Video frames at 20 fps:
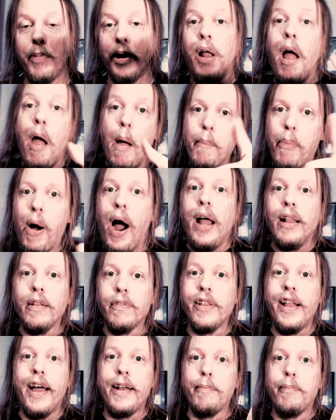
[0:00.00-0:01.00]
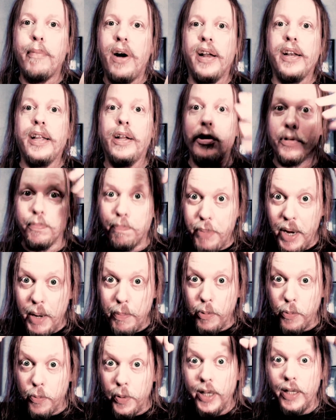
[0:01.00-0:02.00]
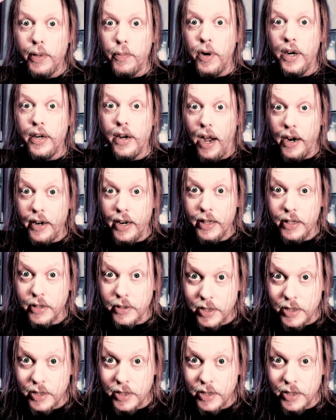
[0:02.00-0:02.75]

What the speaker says: but pile of lot of money, because people really want another